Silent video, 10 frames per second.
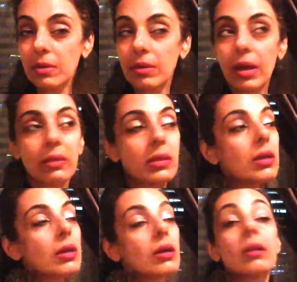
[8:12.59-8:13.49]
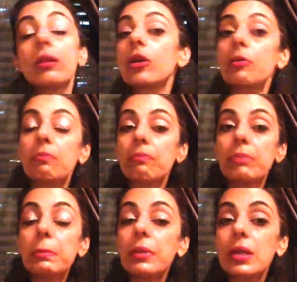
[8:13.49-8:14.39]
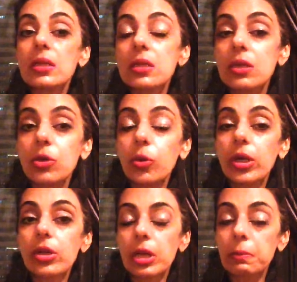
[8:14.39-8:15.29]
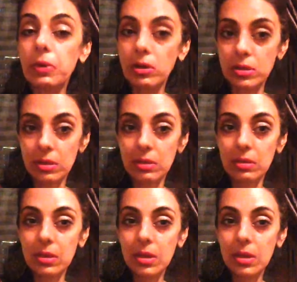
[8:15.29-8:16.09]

I think a lot of people consider going in hypnosis.